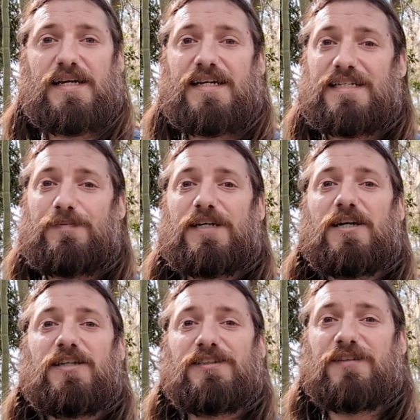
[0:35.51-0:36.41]
is
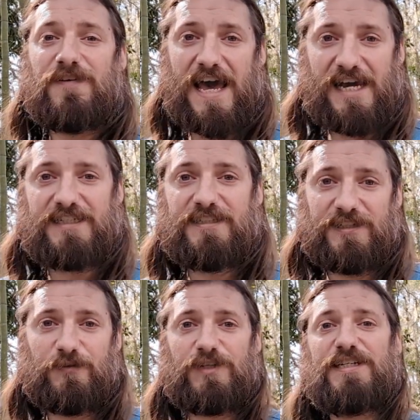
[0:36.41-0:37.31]
because of
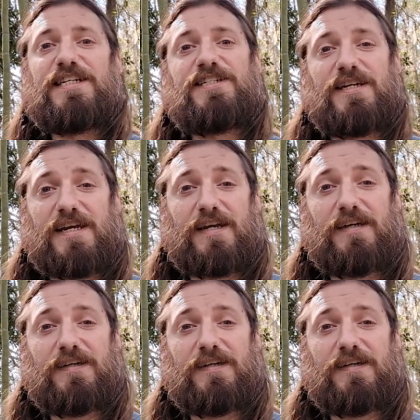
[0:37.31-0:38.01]
accidental conditioning.